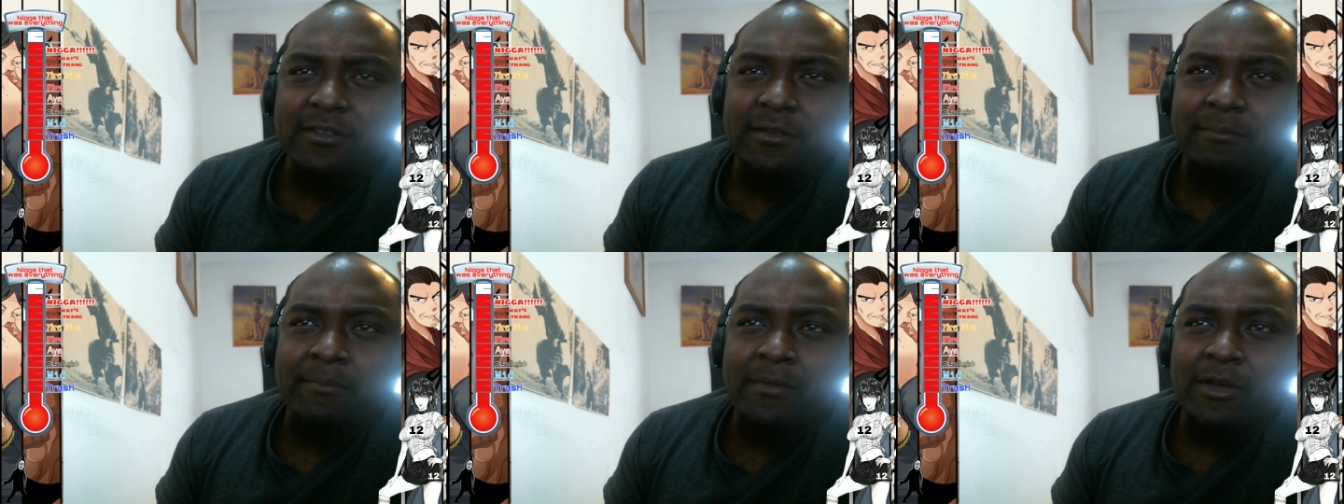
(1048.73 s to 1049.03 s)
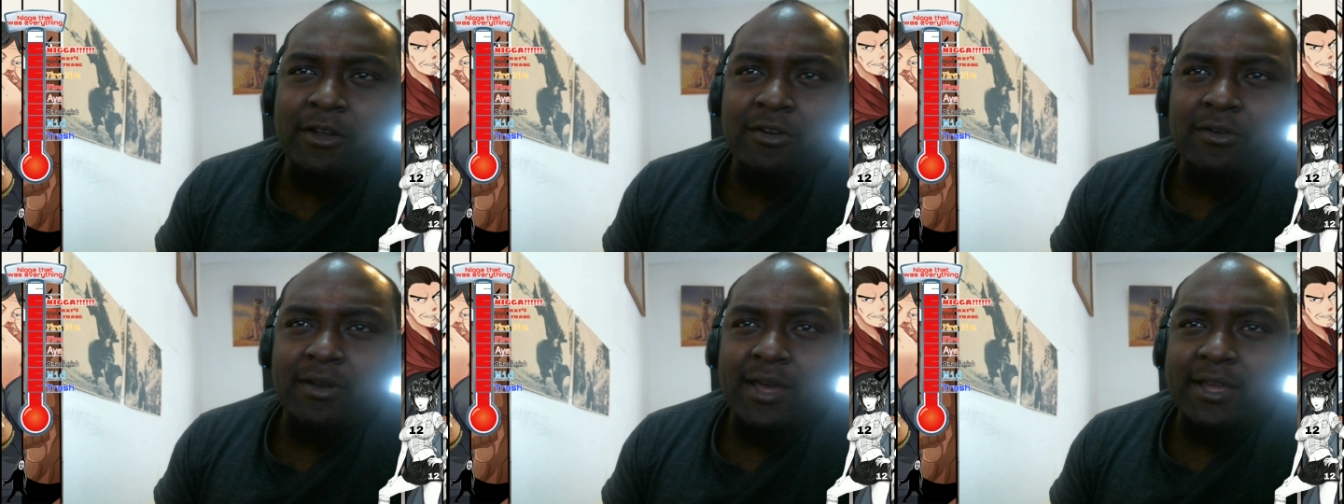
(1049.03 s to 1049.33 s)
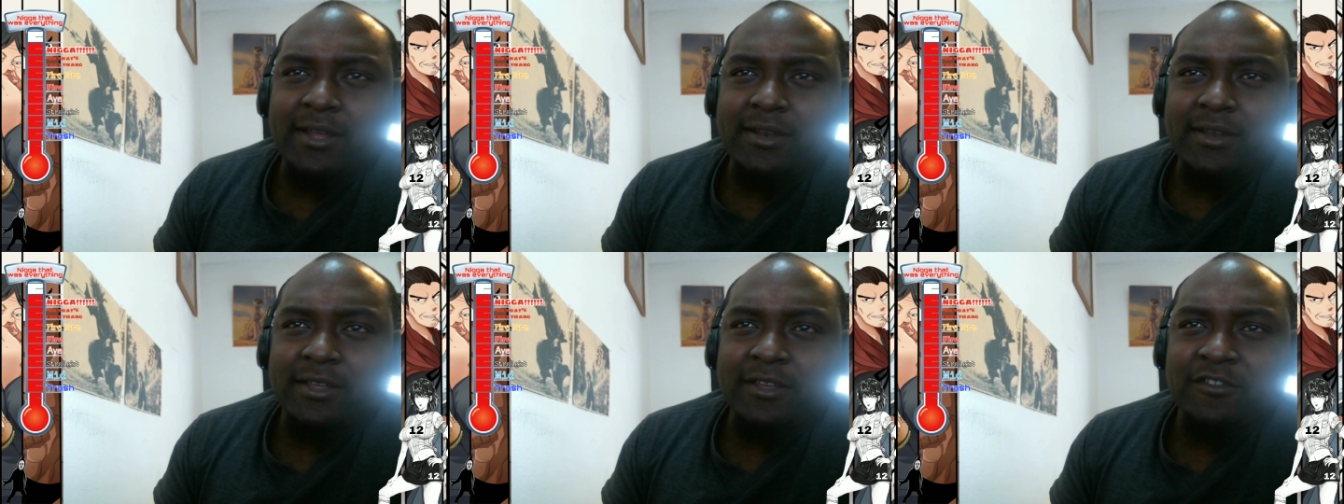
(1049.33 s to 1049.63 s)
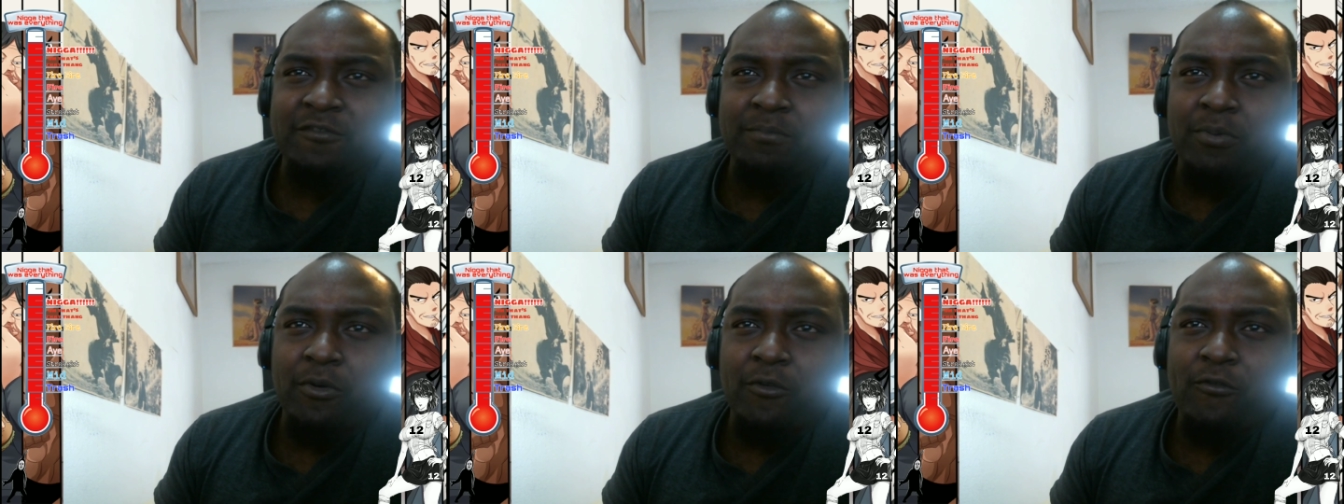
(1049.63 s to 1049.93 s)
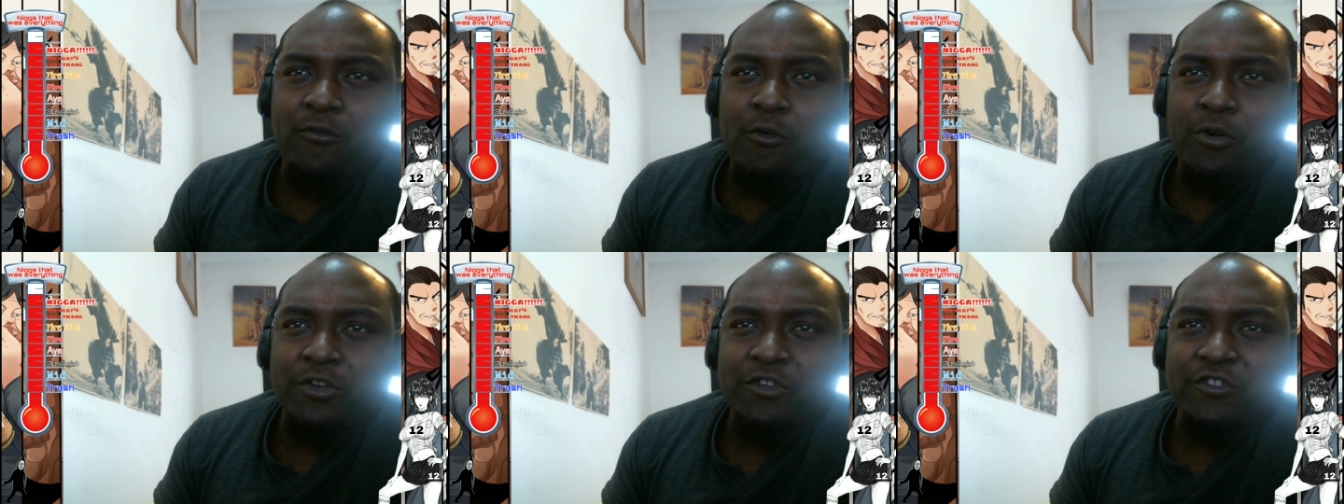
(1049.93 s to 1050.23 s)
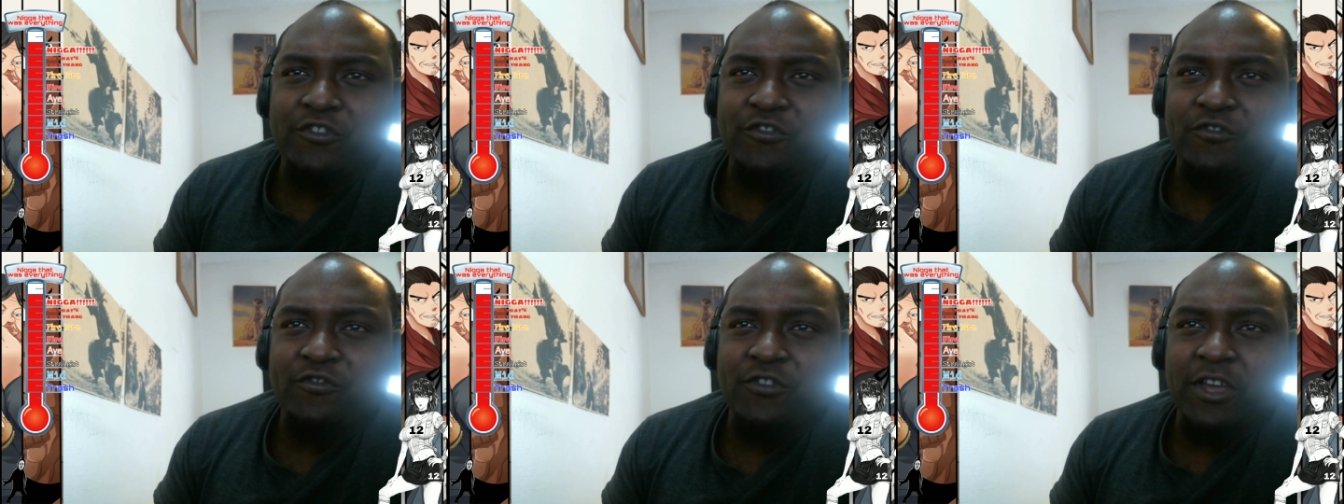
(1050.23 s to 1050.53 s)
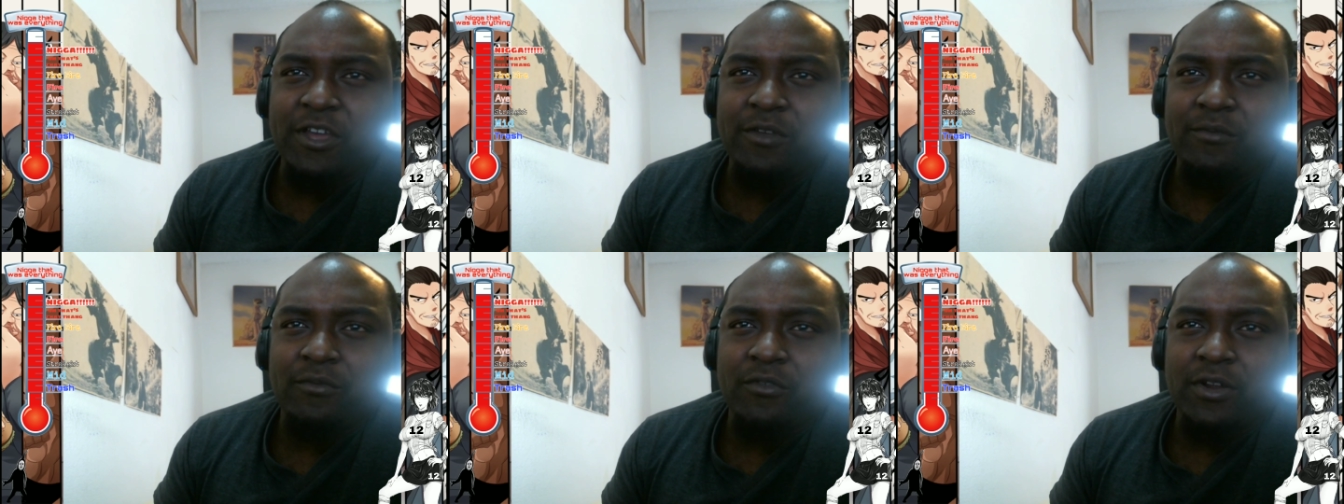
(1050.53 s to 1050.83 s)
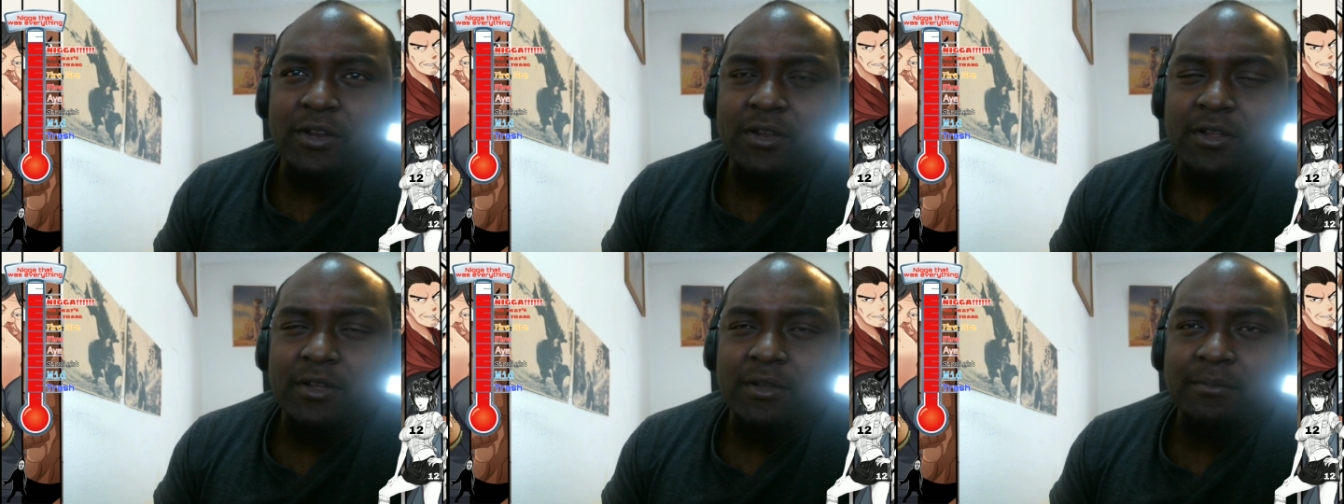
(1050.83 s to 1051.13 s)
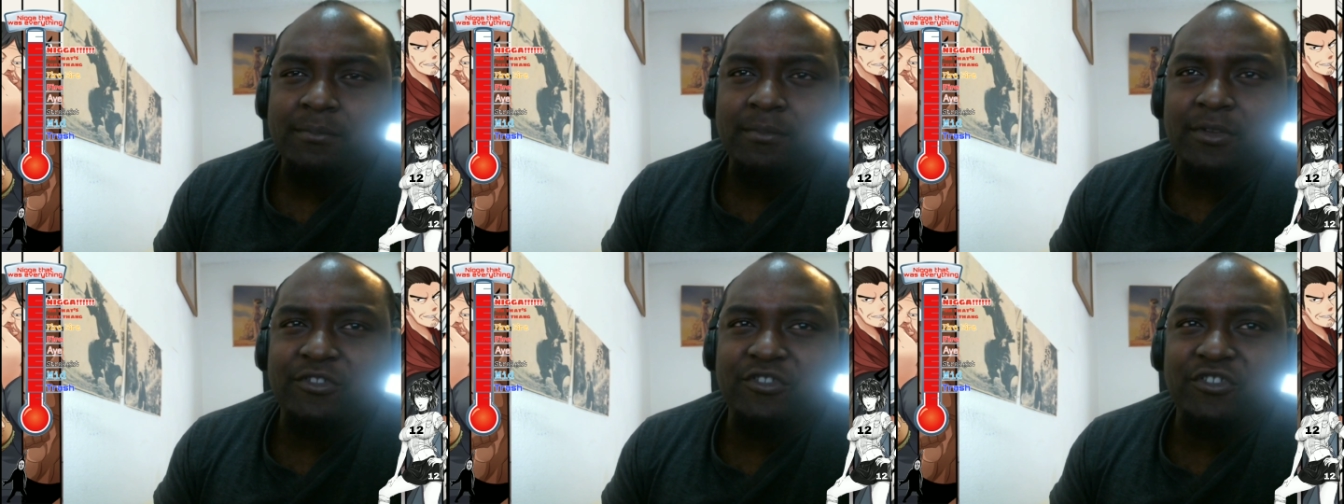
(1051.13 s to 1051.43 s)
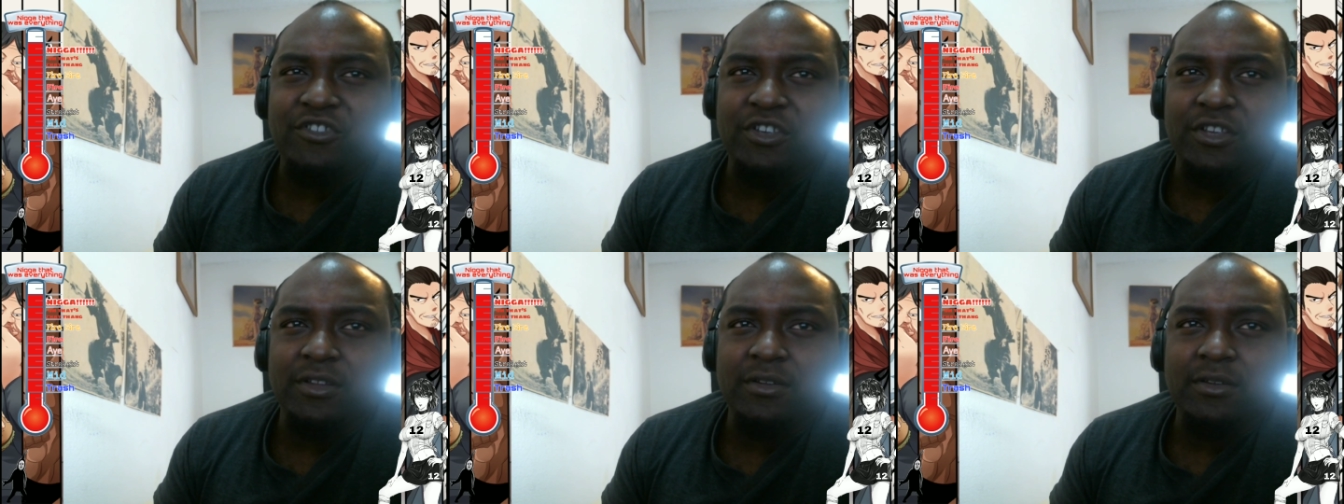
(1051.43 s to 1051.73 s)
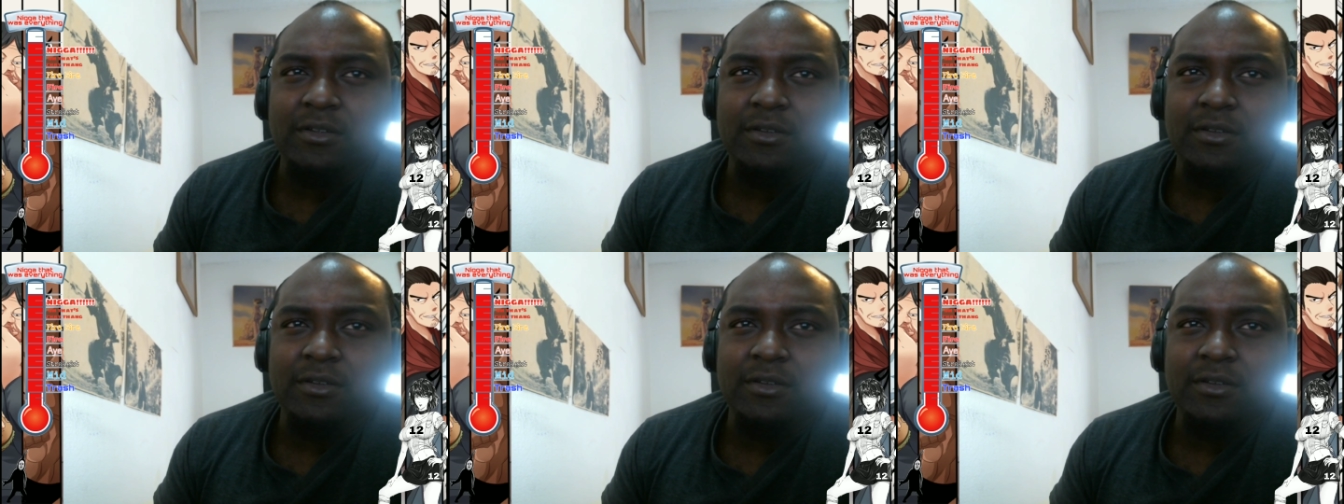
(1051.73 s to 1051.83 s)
Metal Knight is Bofoi's favorite machine.